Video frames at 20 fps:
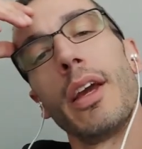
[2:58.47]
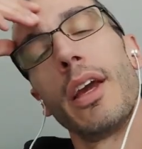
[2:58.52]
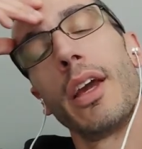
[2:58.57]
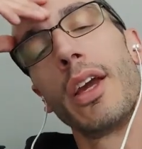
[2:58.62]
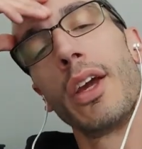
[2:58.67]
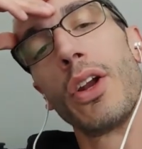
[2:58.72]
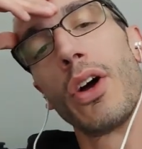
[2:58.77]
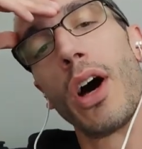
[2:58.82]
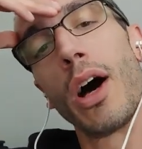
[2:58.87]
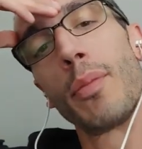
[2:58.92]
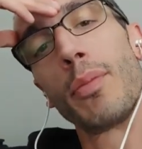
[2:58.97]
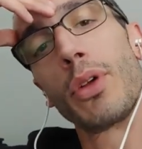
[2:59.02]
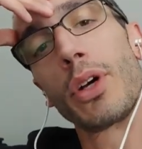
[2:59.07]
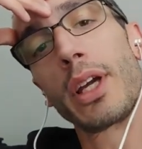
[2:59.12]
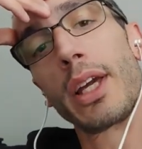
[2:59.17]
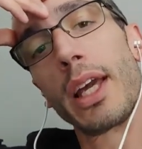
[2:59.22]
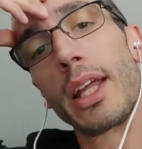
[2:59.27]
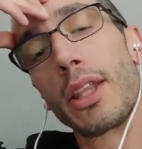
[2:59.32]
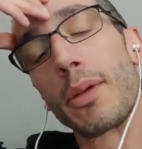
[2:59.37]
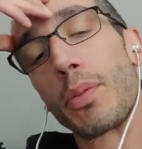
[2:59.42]
you know, I'm
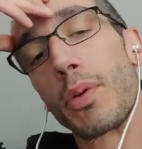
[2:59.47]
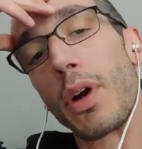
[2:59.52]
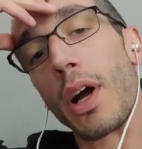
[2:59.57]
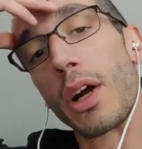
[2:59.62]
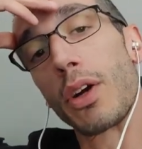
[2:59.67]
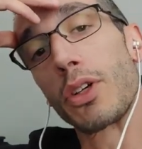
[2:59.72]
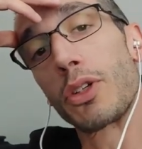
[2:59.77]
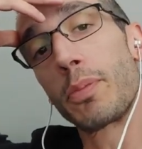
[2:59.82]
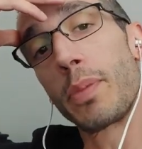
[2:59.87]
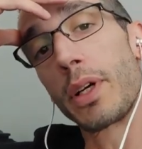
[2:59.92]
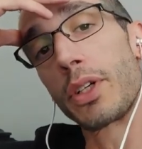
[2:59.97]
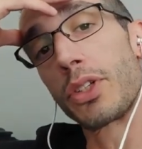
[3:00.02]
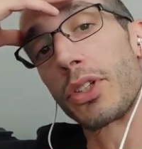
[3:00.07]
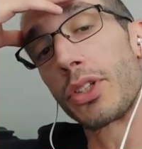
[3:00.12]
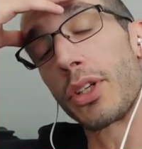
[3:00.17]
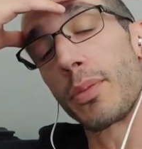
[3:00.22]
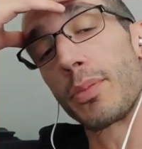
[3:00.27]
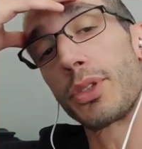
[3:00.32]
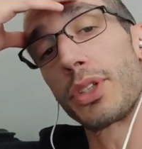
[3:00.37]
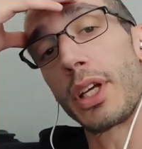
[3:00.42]
looking at the progress pictures
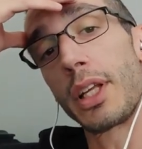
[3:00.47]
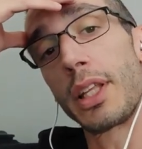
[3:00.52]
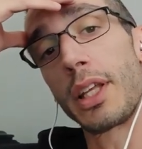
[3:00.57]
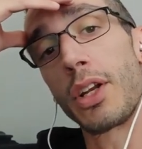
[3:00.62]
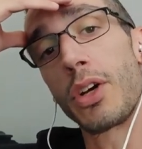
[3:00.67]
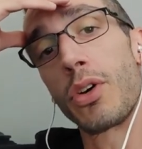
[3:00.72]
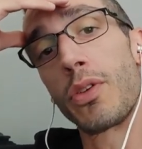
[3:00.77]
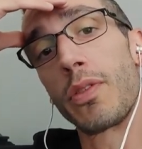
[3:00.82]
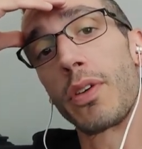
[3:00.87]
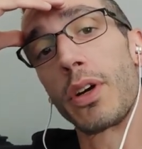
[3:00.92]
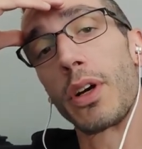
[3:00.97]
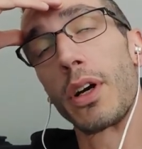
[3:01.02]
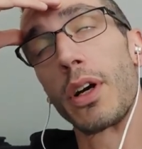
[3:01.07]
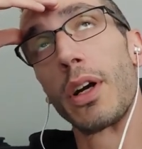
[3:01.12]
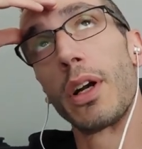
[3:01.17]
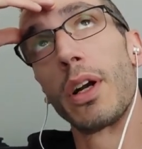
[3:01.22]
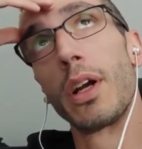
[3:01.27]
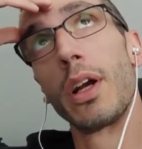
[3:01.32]
I'm sending over,